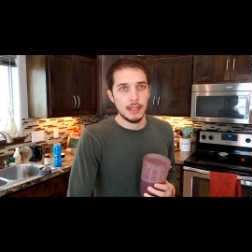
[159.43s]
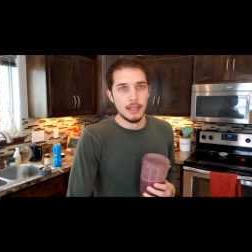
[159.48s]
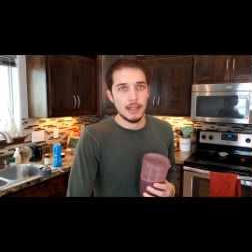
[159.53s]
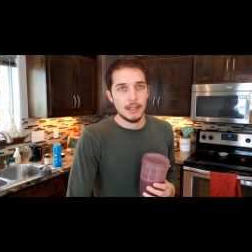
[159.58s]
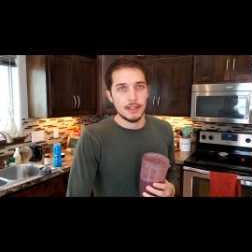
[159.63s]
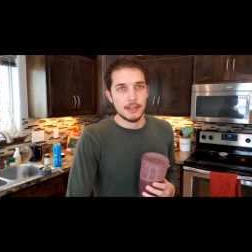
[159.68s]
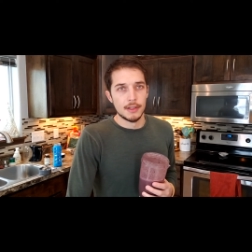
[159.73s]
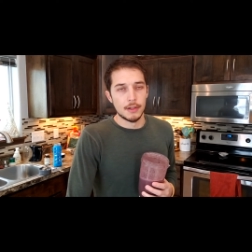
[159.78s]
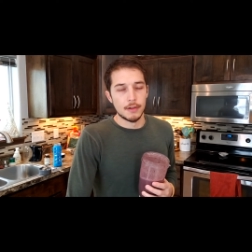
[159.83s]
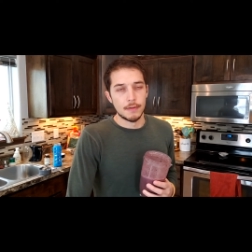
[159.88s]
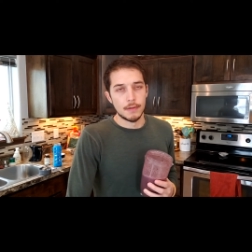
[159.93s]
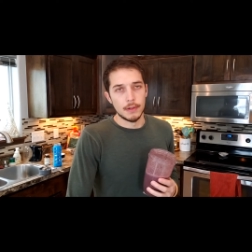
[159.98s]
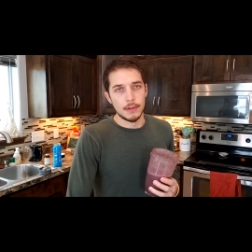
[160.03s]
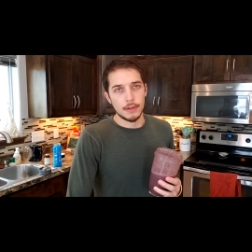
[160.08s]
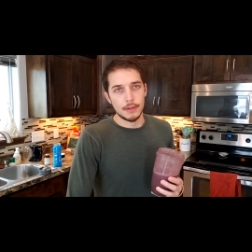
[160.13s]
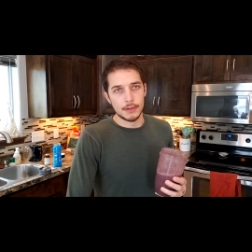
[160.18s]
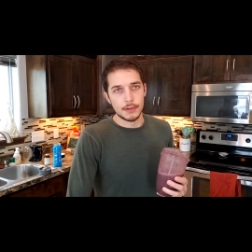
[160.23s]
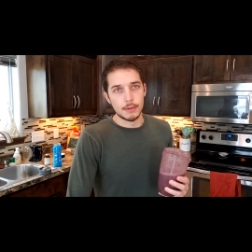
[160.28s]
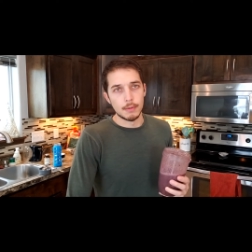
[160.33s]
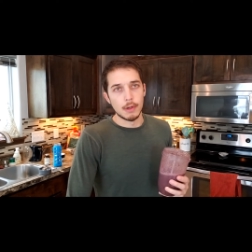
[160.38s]
So for those
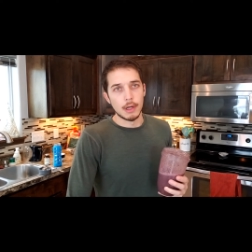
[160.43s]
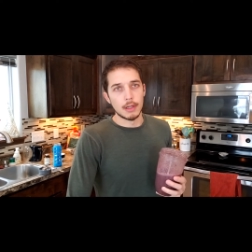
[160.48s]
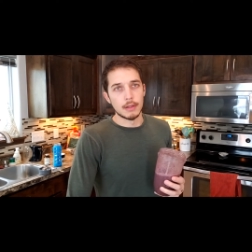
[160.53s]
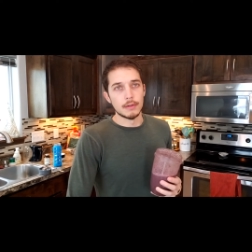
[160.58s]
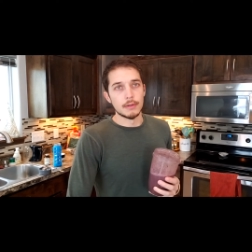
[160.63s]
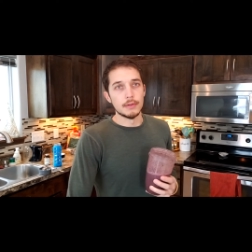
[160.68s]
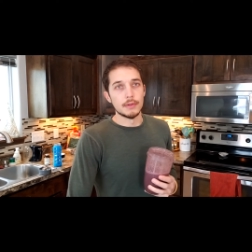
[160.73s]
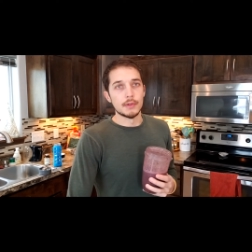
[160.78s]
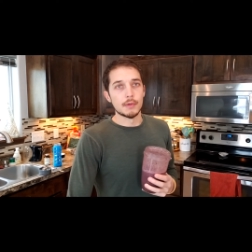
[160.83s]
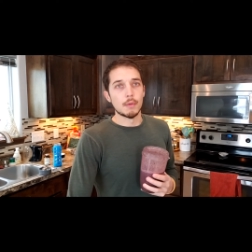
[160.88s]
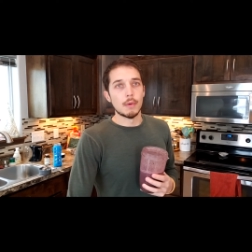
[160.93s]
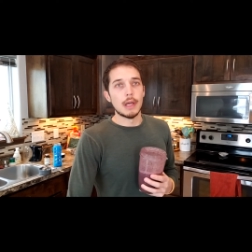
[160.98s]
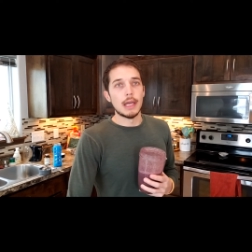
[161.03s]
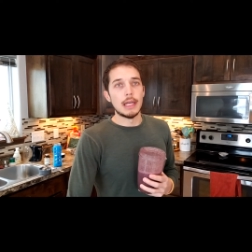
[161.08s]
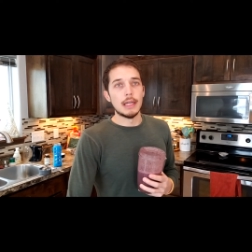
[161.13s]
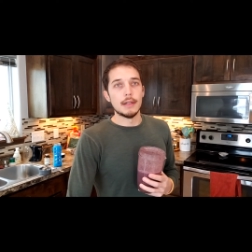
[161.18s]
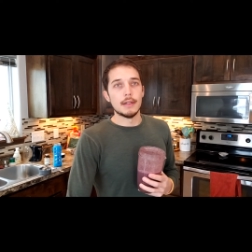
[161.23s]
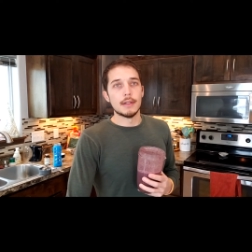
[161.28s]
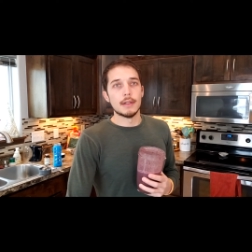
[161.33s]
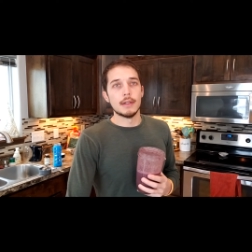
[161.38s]
who want to lose
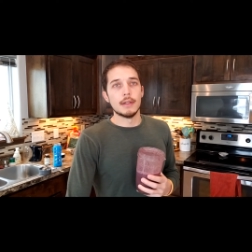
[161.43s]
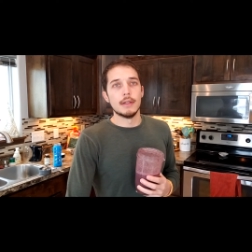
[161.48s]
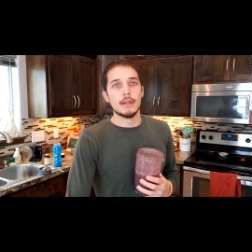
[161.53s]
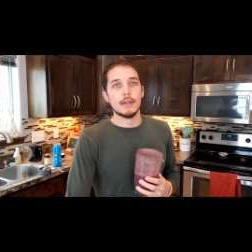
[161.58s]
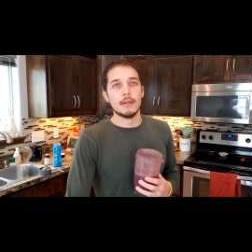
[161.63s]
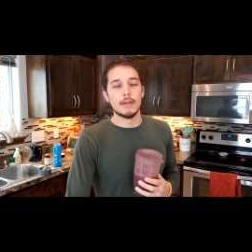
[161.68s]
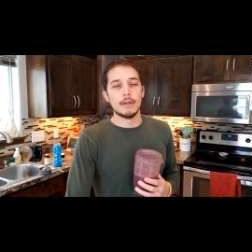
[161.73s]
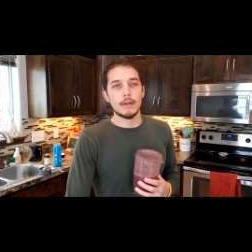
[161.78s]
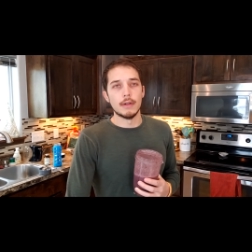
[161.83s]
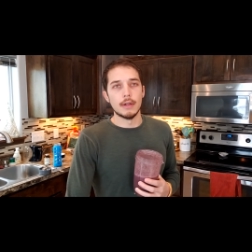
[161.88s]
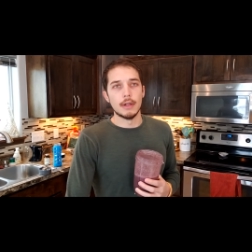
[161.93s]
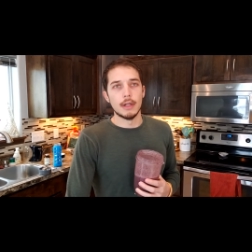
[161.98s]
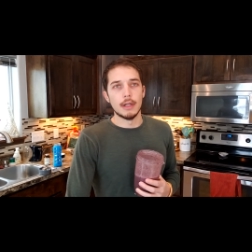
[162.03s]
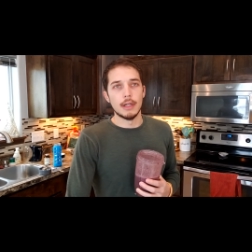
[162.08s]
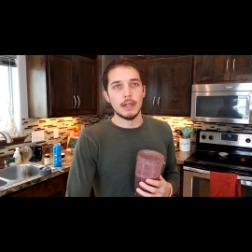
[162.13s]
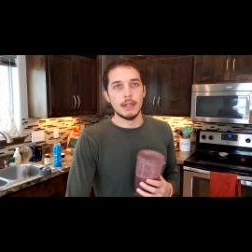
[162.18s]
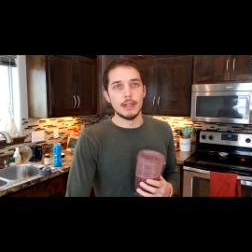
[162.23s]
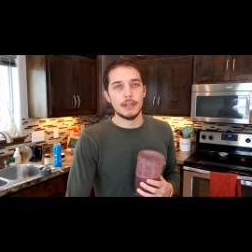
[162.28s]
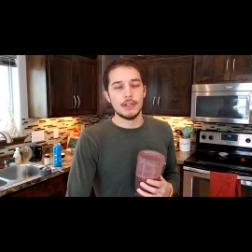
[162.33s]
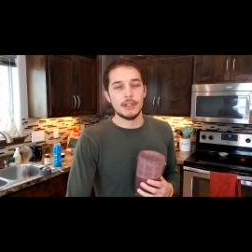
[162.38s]
weight or
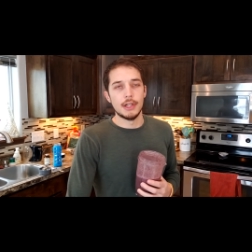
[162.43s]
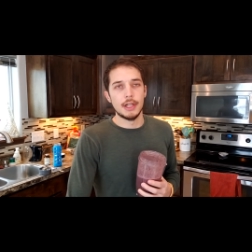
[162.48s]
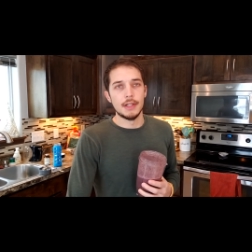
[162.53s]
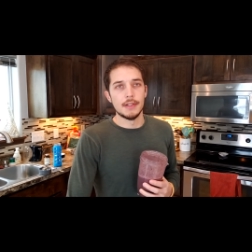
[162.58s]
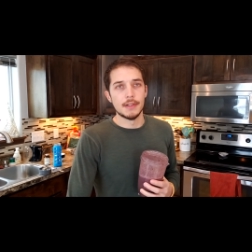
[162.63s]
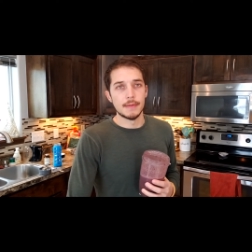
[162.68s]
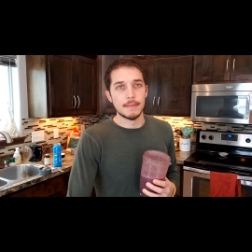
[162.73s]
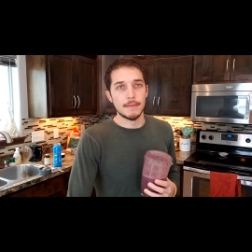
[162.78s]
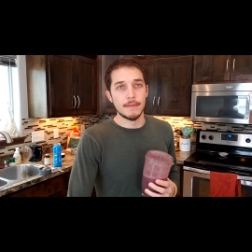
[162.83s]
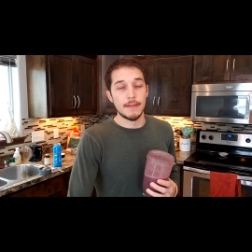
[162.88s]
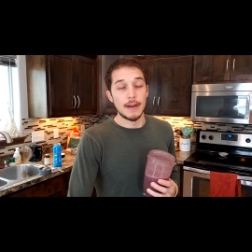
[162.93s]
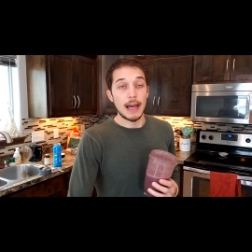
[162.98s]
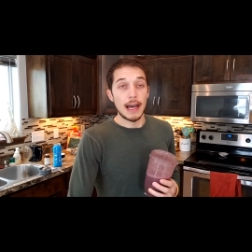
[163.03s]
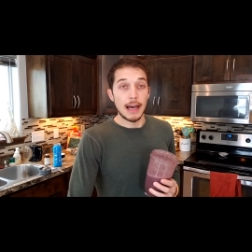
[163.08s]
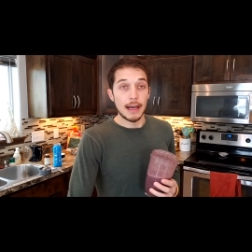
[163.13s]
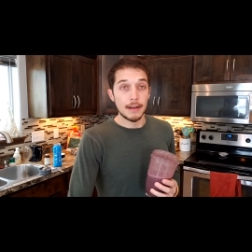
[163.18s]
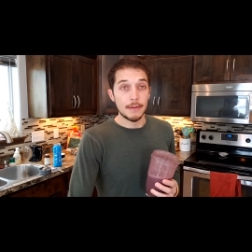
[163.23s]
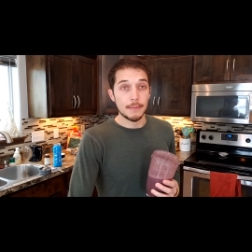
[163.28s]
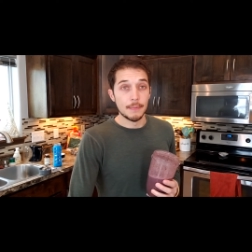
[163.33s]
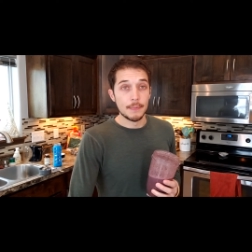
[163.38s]
shed some fat,